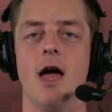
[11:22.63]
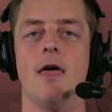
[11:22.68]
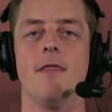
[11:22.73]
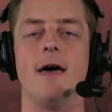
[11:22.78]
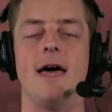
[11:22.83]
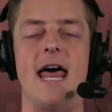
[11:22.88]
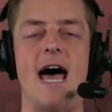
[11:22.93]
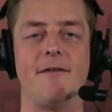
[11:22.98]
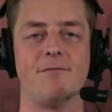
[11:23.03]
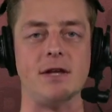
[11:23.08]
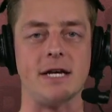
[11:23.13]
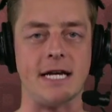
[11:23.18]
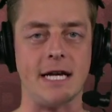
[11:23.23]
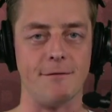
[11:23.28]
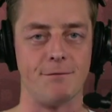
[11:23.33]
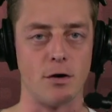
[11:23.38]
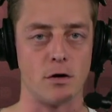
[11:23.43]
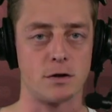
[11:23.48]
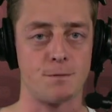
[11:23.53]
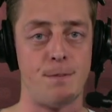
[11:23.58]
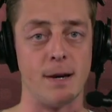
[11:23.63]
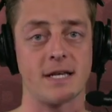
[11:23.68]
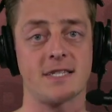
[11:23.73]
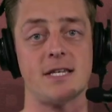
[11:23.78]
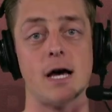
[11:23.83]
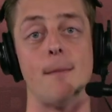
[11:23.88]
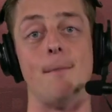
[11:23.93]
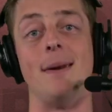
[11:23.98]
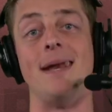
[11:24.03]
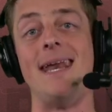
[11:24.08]
They'd have to give those picks
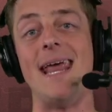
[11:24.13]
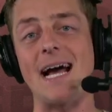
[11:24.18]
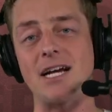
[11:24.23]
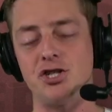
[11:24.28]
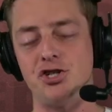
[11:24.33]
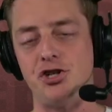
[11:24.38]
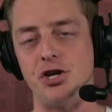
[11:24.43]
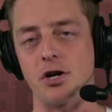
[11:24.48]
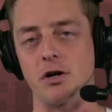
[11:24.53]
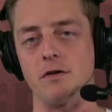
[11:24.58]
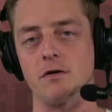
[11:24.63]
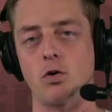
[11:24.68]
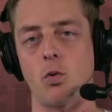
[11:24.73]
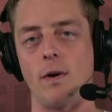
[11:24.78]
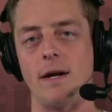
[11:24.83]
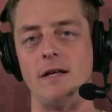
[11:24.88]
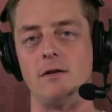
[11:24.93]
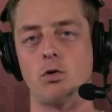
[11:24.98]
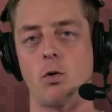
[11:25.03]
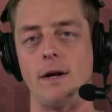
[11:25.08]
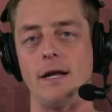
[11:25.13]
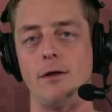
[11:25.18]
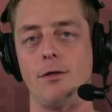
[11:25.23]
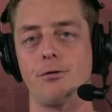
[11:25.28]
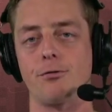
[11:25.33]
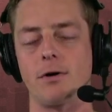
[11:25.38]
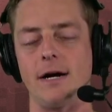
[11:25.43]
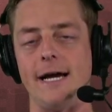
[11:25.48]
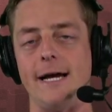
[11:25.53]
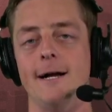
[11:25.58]
up next year in
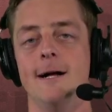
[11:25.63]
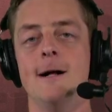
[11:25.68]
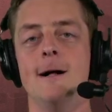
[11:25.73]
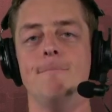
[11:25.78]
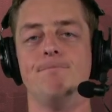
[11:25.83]
2023.